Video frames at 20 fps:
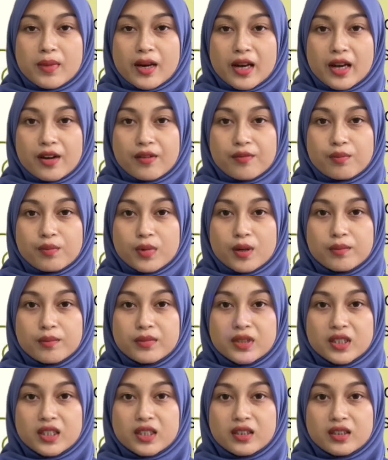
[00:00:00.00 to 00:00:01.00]
have
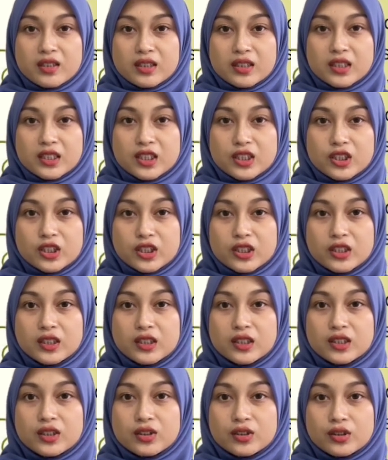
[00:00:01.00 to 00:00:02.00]
prompted
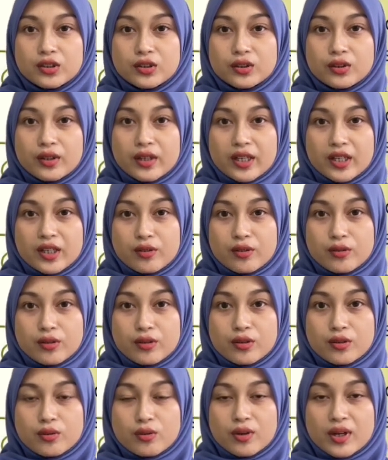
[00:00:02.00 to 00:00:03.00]
researchers to
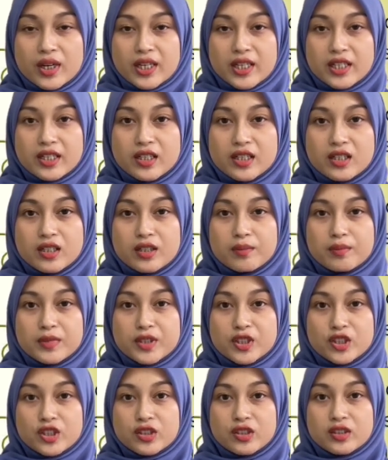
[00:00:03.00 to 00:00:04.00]
acquire
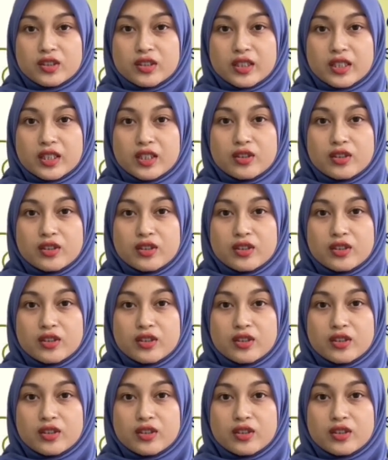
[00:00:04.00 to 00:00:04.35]
imagery